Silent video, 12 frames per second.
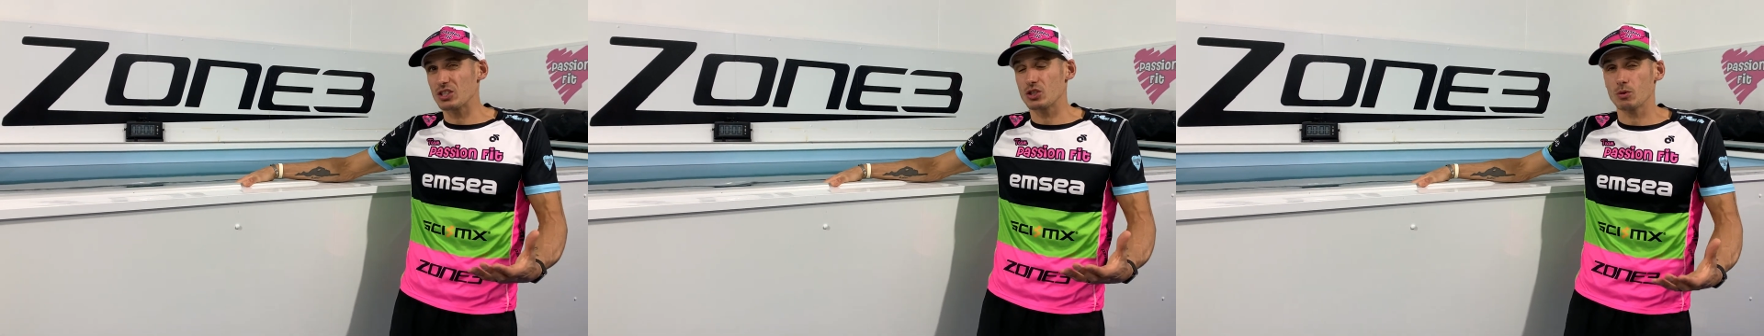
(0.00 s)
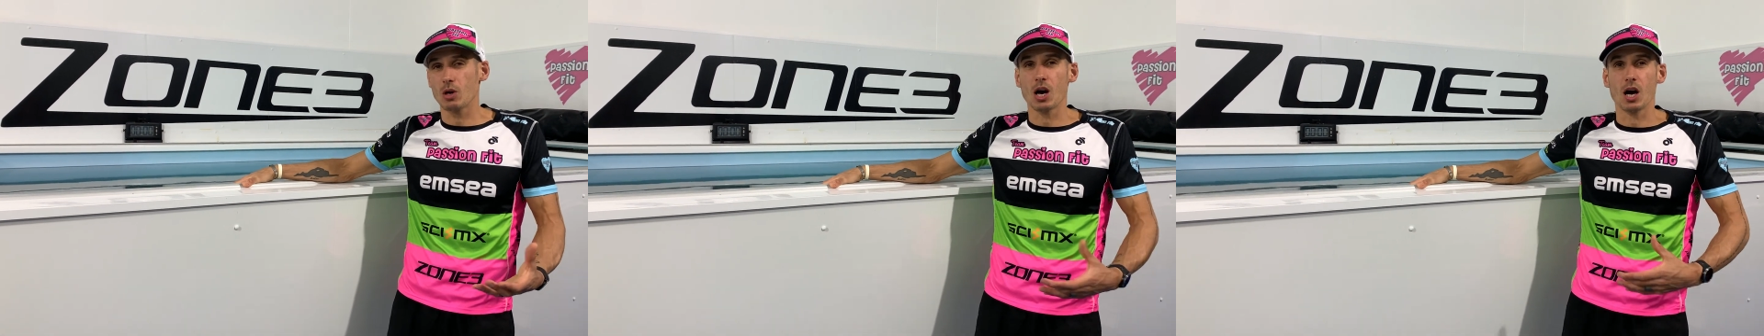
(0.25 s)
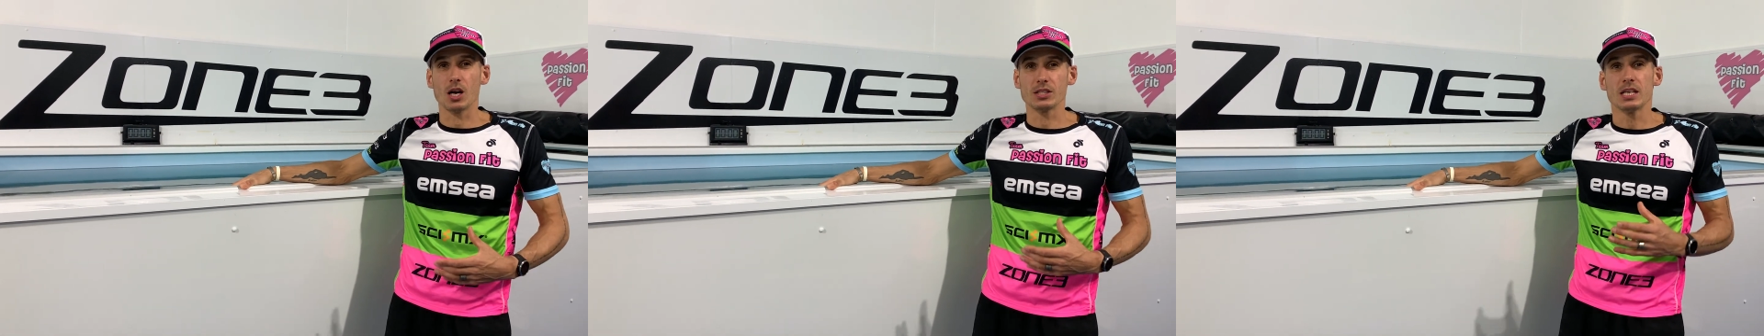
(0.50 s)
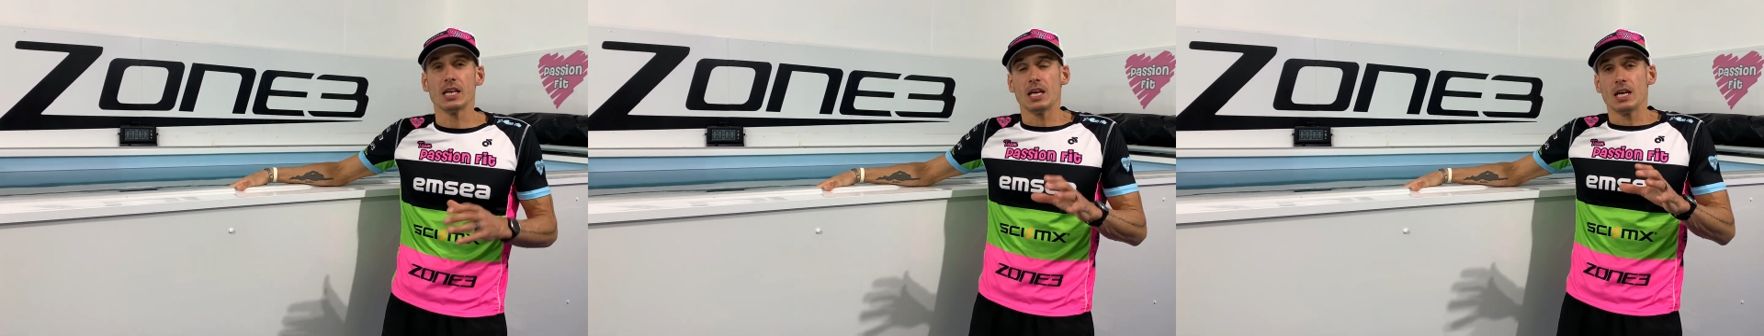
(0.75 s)
too hard.
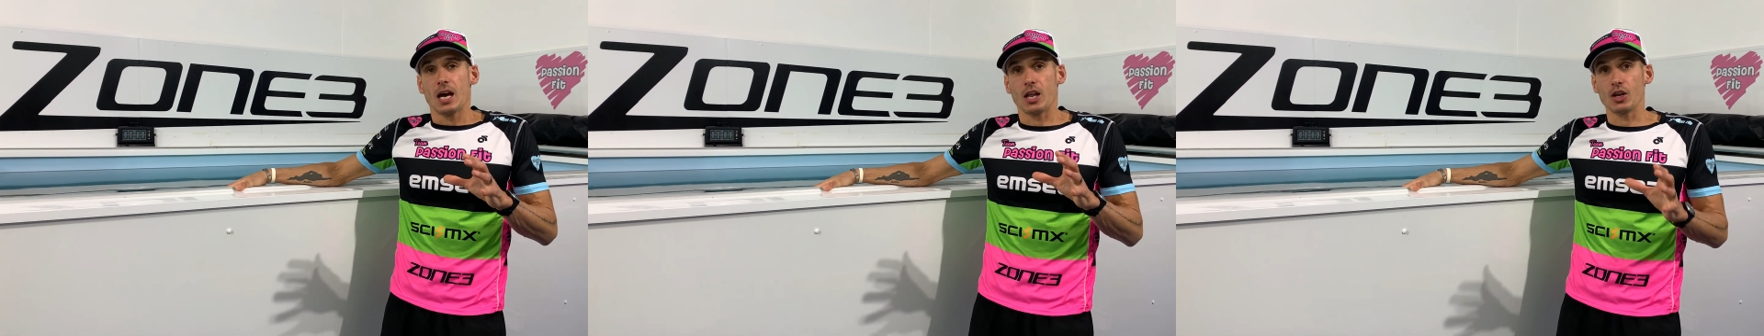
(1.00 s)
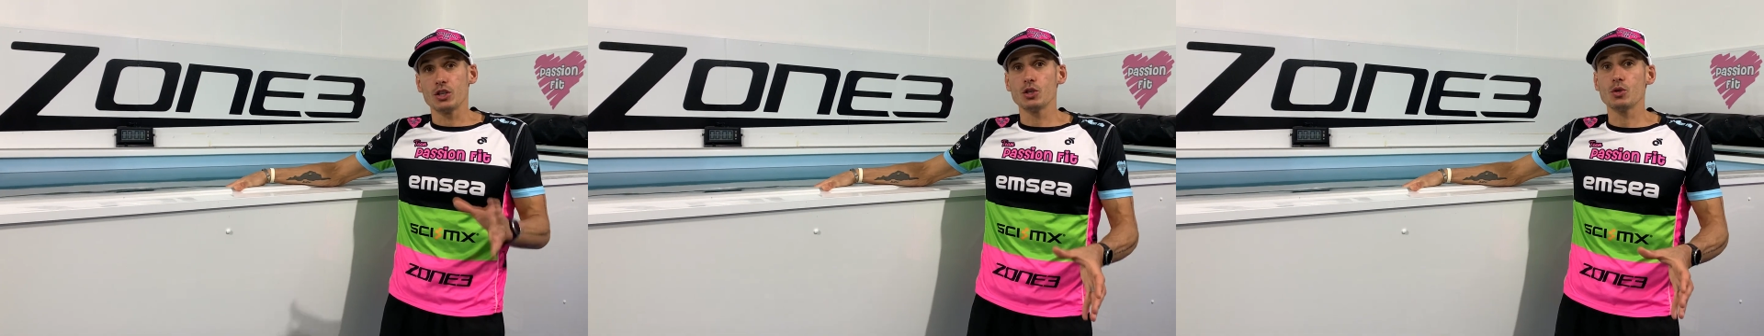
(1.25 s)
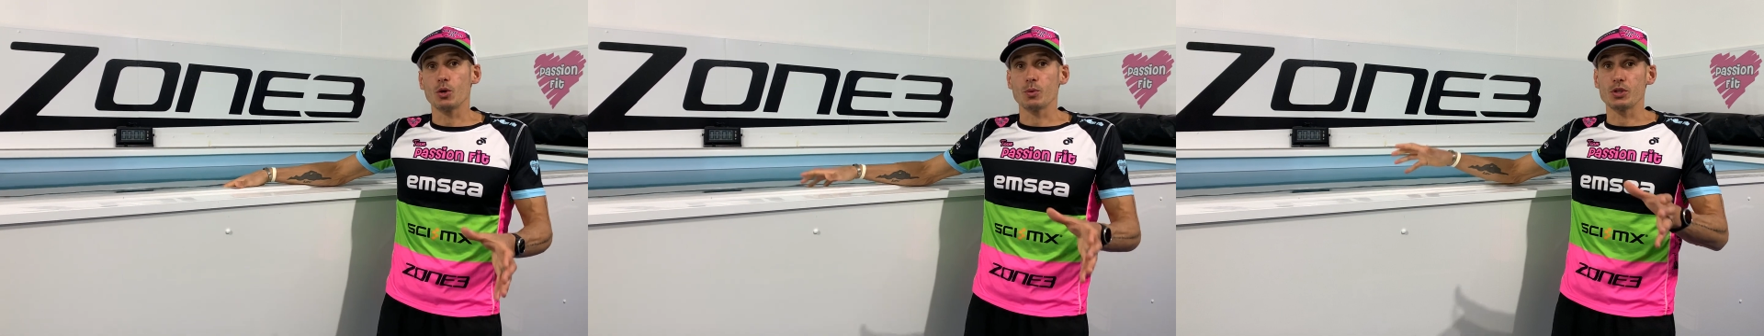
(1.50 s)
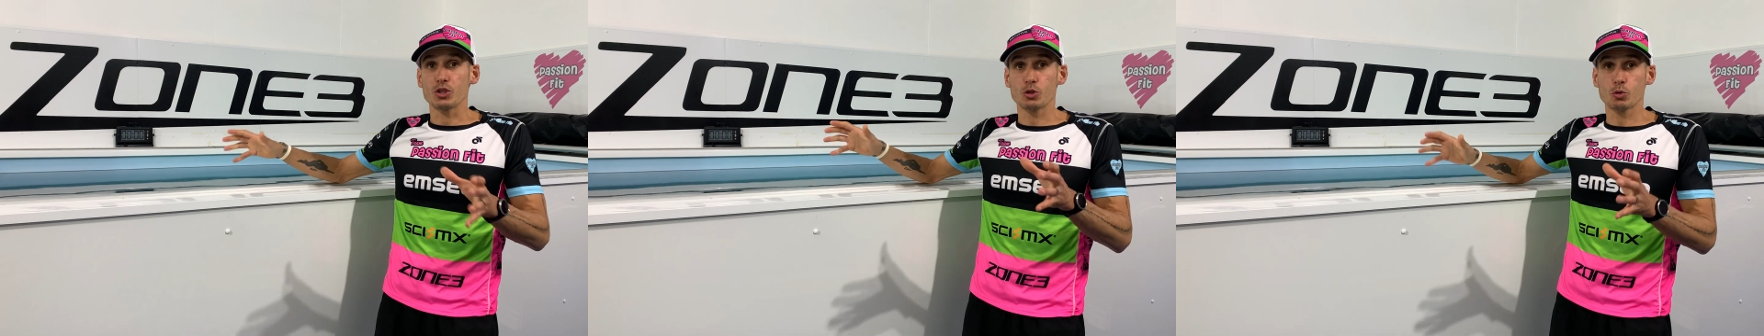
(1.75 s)
And I knew that
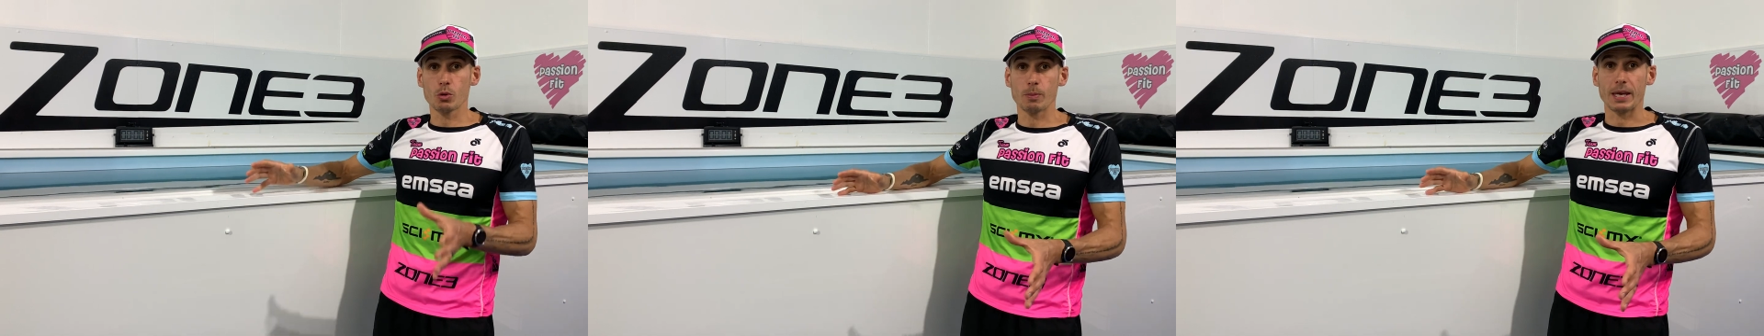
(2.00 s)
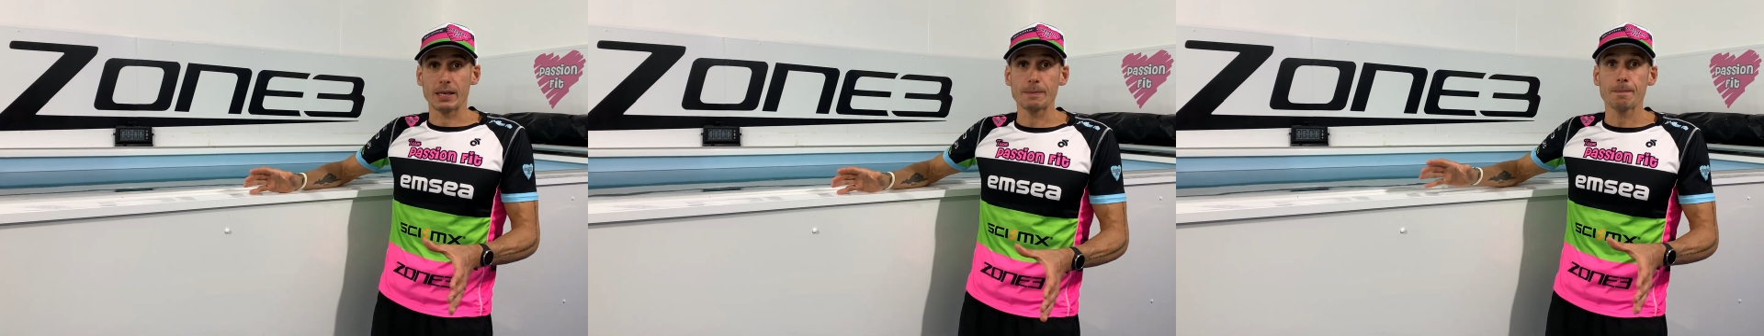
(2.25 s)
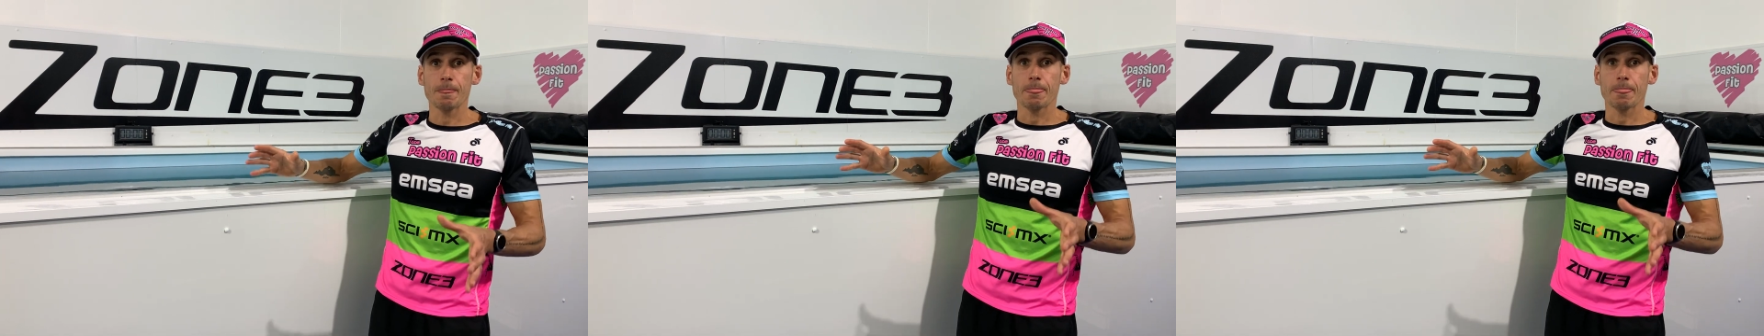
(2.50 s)
with the swimming,